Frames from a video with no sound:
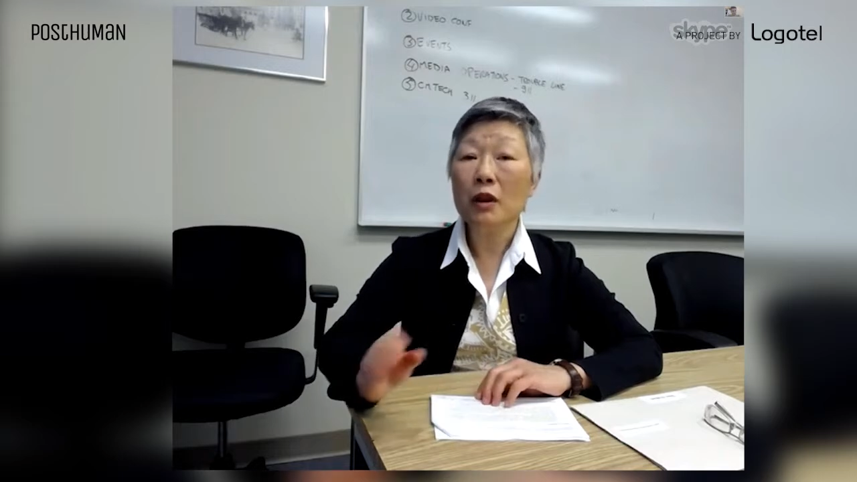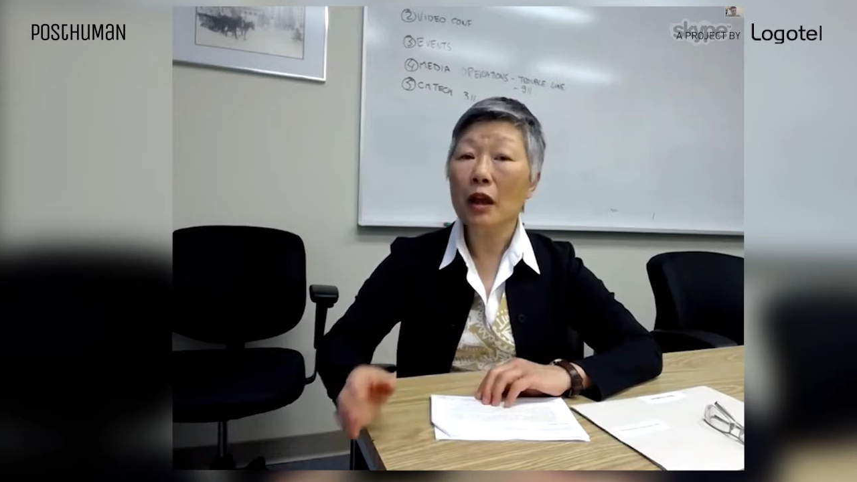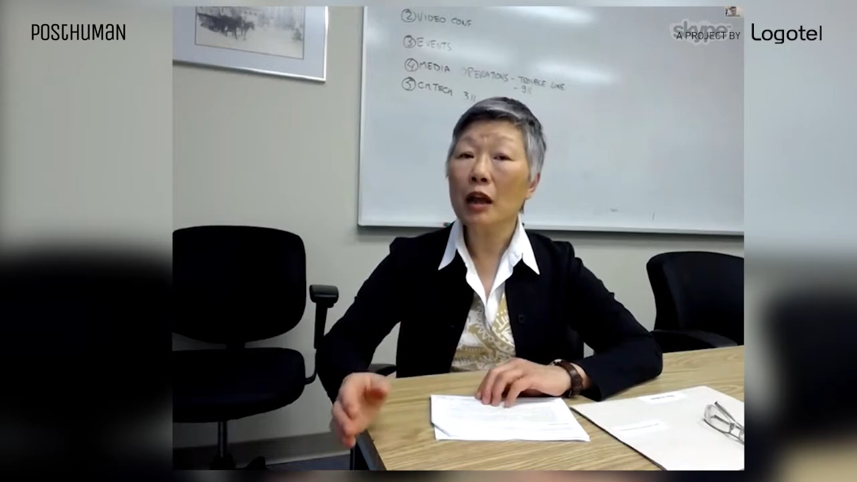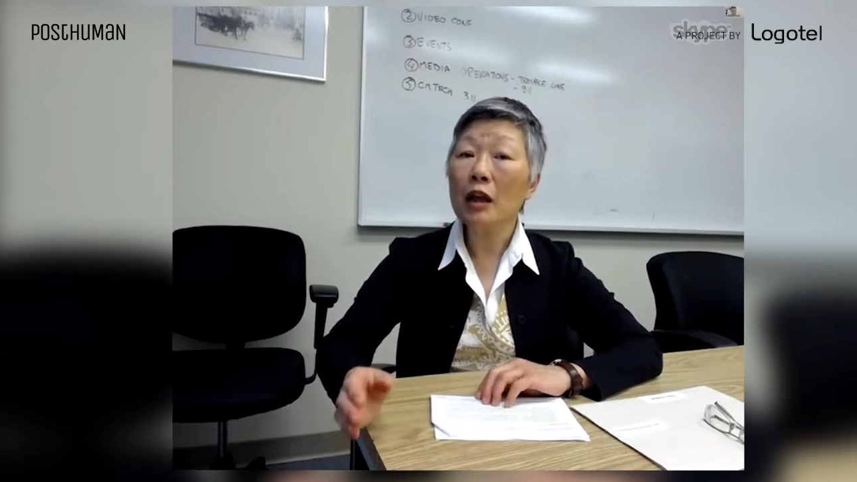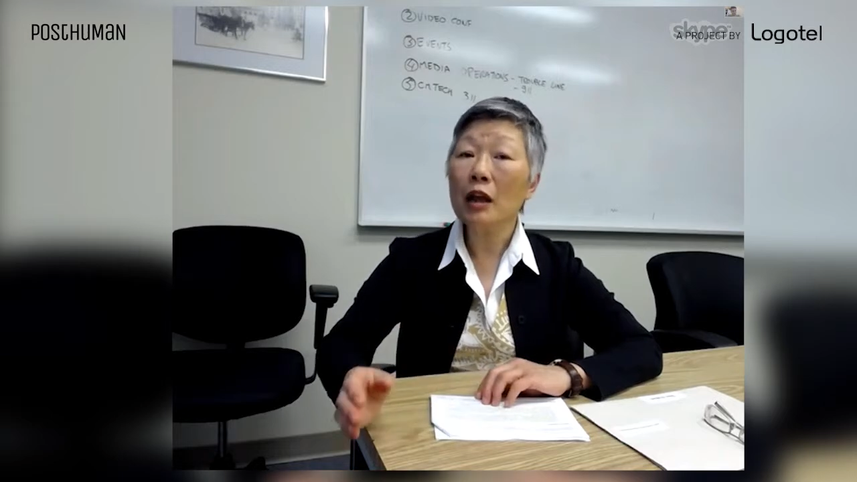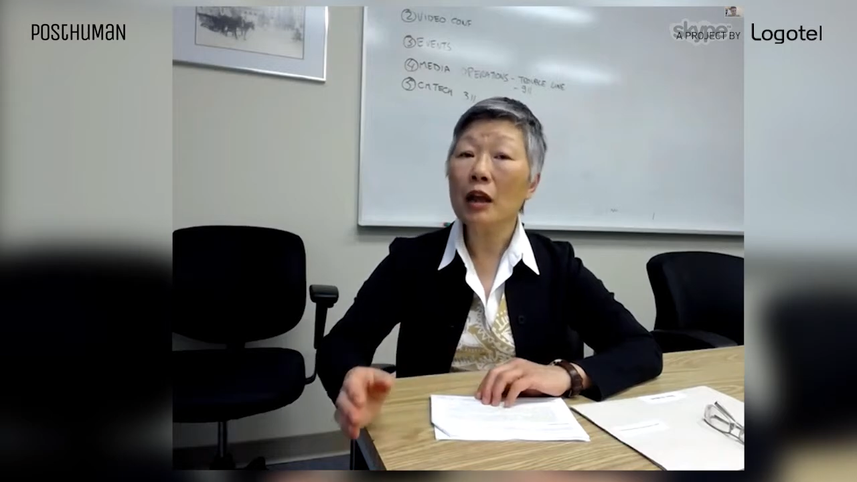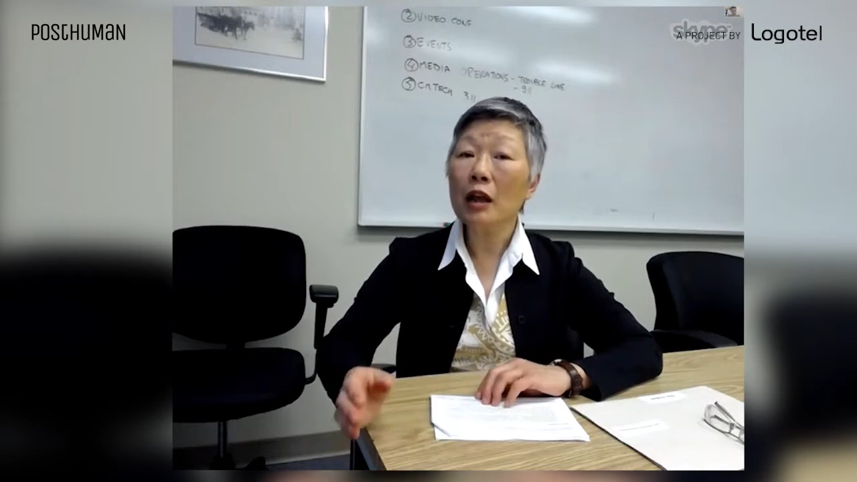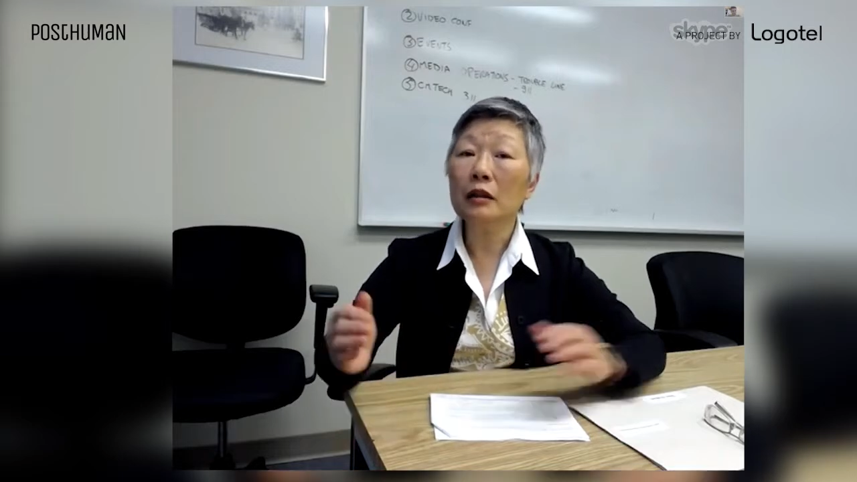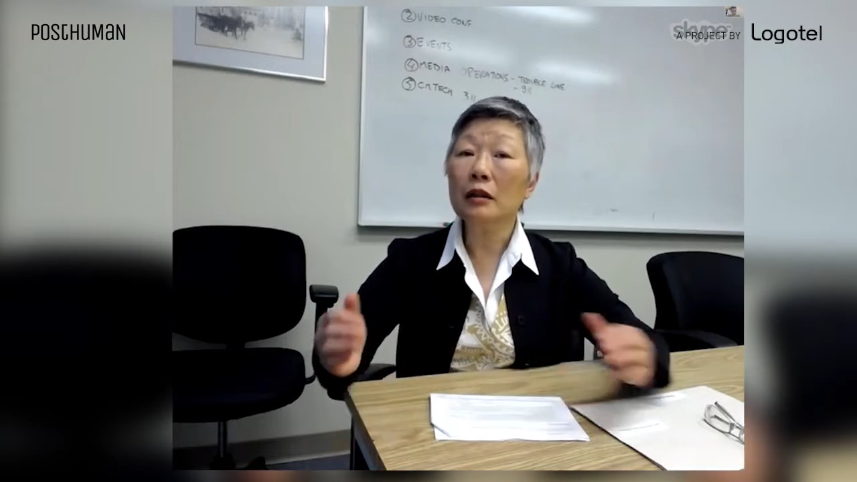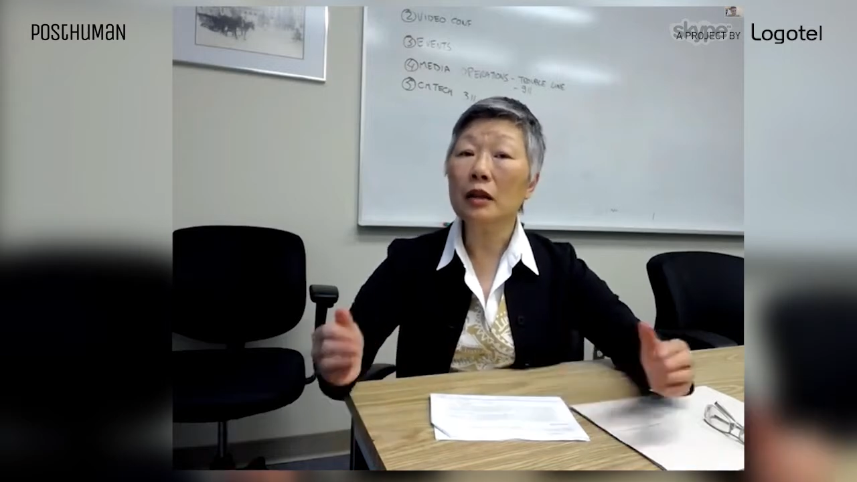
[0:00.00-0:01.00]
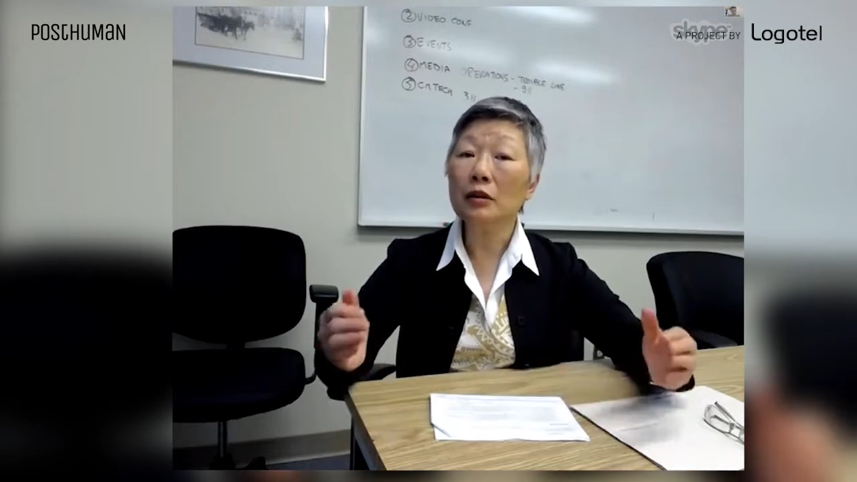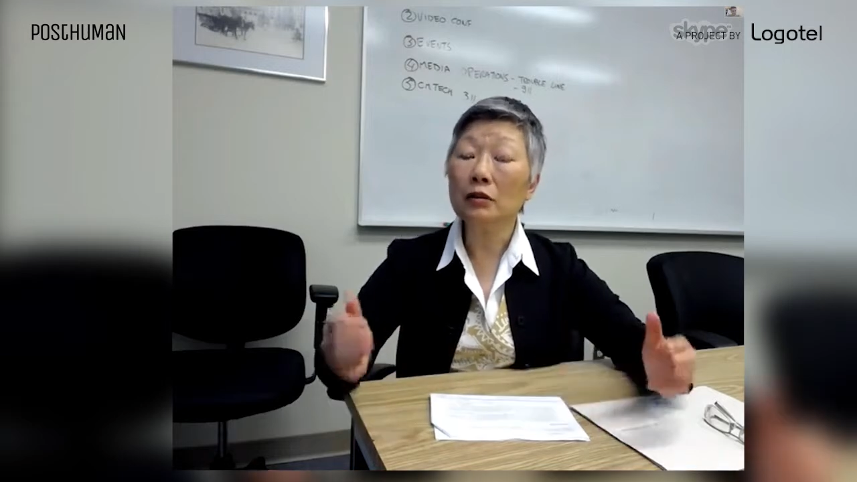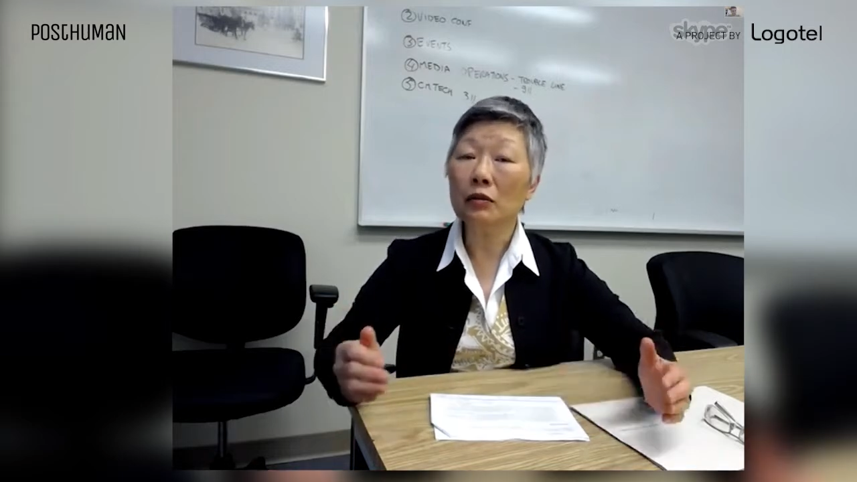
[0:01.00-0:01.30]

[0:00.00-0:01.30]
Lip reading: Within the